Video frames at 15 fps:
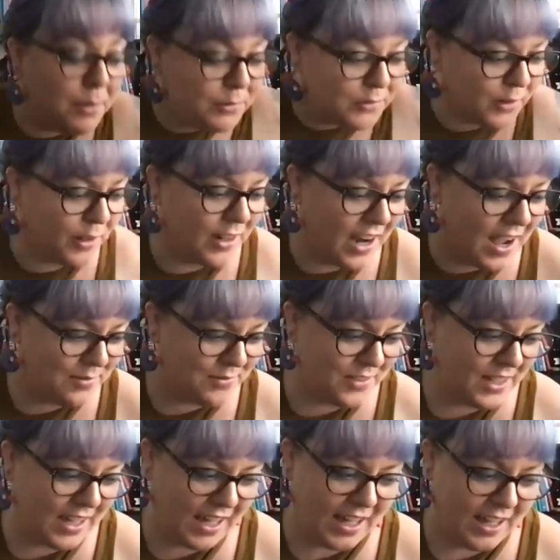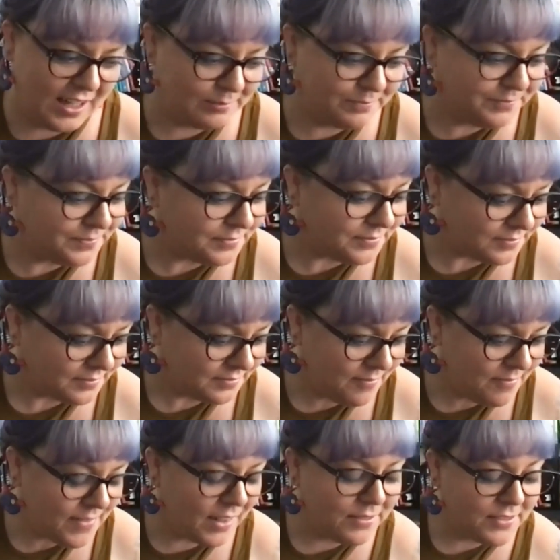Before I forget,
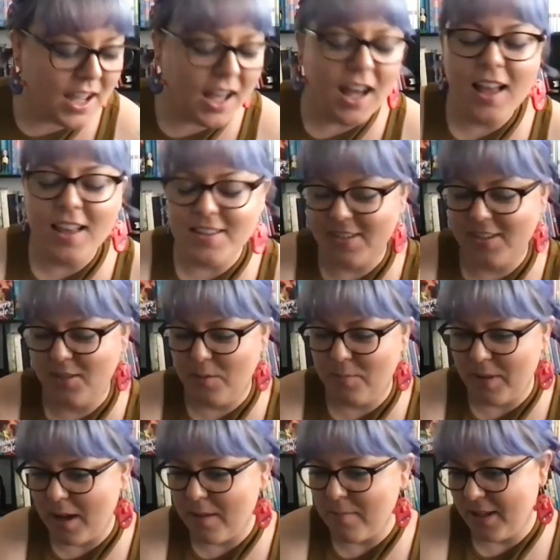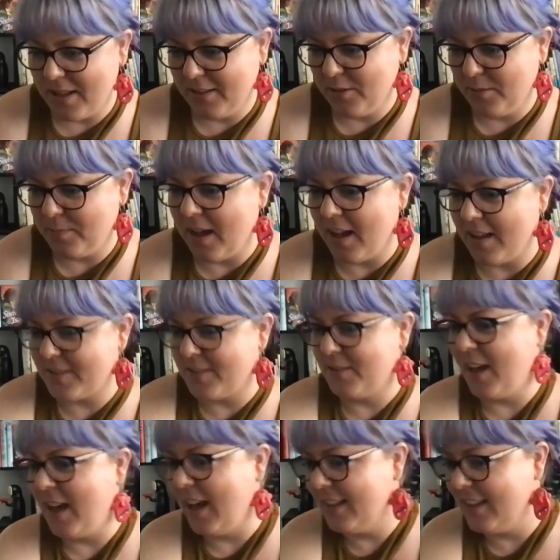I have to ask you about my little parcel.
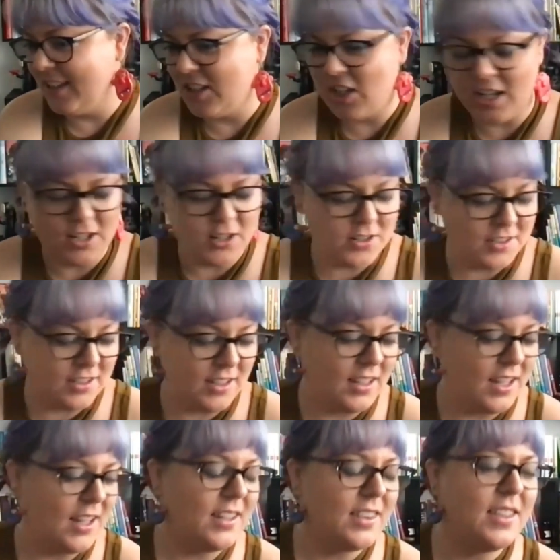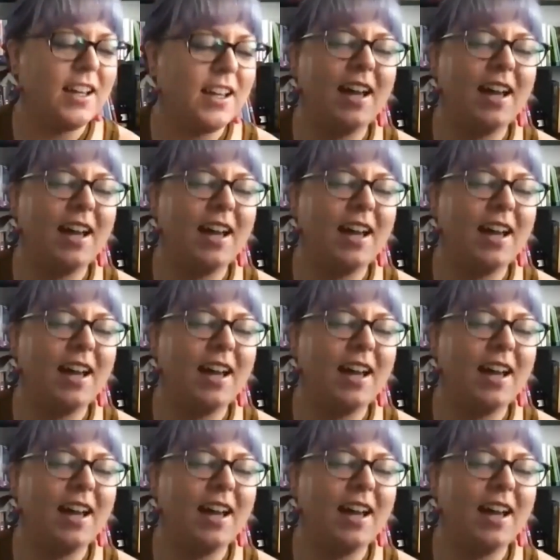I had the Cheetos, and then the other thing I